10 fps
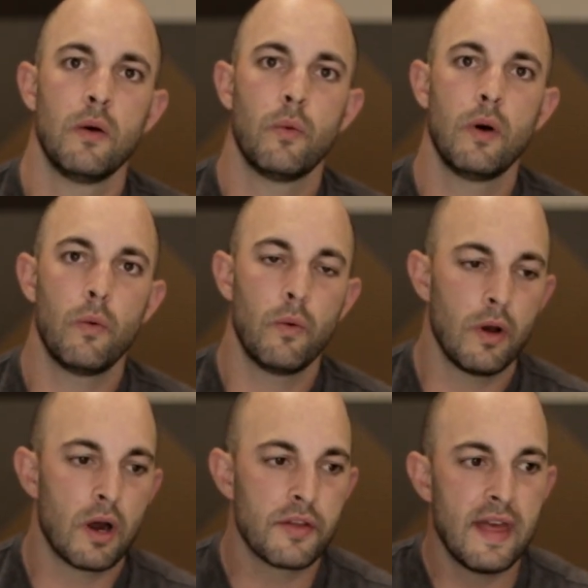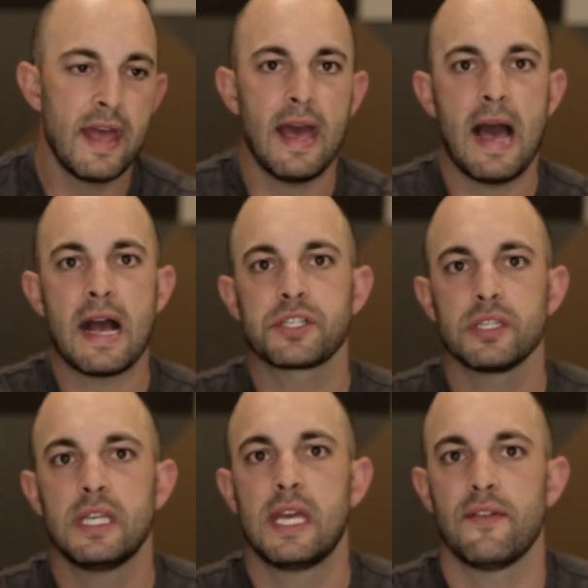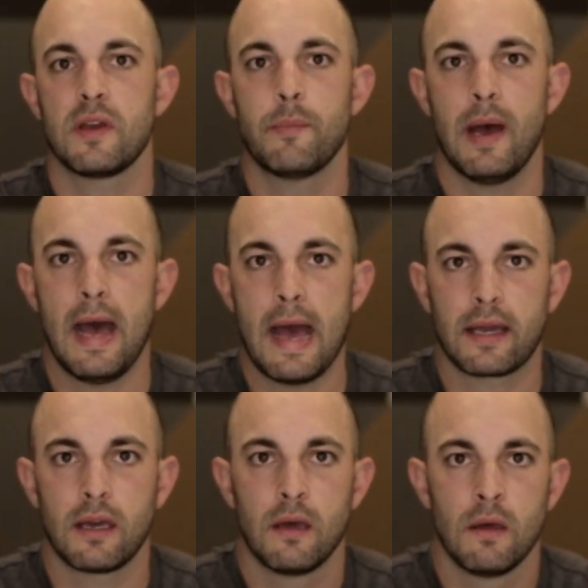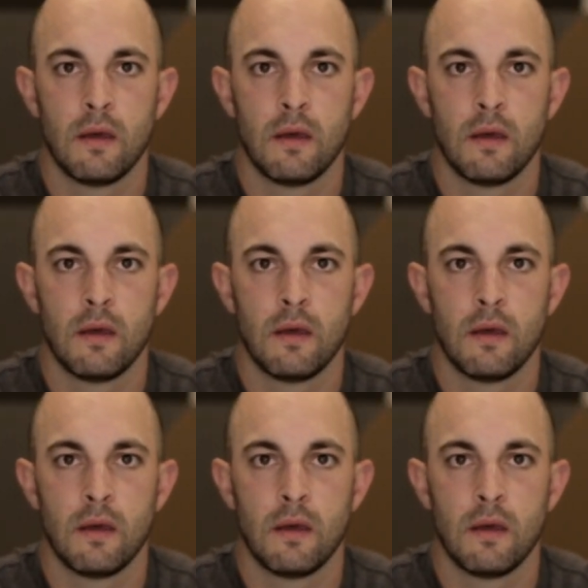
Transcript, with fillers: What, are they actually giving back?